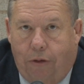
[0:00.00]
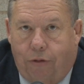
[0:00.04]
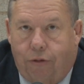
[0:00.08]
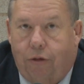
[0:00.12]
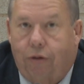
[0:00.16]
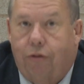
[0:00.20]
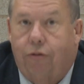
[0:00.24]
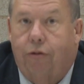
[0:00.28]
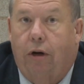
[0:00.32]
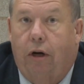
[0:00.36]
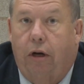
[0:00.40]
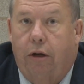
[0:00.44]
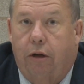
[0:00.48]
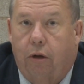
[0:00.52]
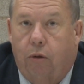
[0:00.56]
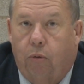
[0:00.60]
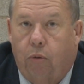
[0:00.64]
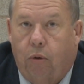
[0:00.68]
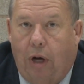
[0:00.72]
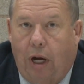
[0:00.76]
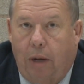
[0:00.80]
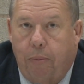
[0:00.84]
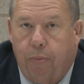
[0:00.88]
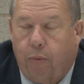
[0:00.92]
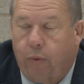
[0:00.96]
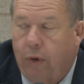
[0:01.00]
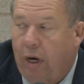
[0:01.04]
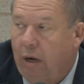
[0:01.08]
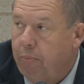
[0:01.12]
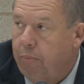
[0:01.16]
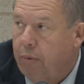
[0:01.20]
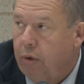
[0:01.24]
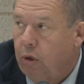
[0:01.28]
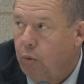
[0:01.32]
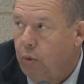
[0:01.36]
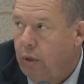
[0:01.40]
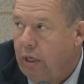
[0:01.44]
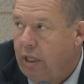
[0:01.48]
is to start to cooperate
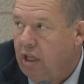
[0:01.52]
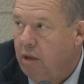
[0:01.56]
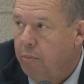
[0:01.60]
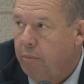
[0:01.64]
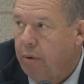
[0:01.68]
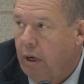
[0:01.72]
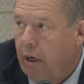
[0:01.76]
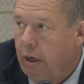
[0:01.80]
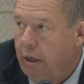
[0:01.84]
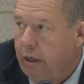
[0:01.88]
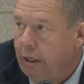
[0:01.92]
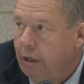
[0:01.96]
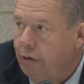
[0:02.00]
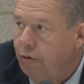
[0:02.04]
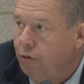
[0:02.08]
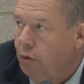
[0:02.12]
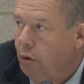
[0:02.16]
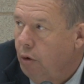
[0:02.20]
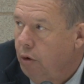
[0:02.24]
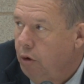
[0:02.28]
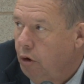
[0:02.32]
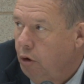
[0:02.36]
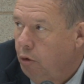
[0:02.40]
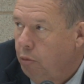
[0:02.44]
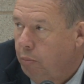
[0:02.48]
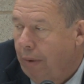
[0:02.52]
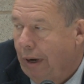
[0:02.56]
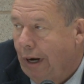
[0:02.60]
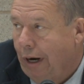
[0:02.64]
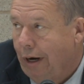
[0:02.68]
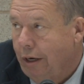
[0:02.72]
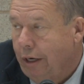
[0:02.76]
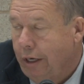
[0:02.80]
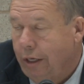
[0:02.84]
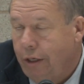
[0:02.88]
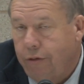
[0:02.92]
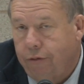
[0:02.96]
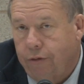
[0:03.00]
between the parties, or no
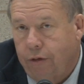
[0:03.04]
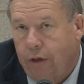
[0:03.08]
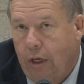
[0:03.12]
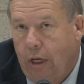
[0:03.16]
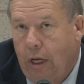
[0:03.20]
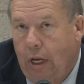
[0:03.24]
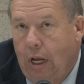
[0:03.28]
parties.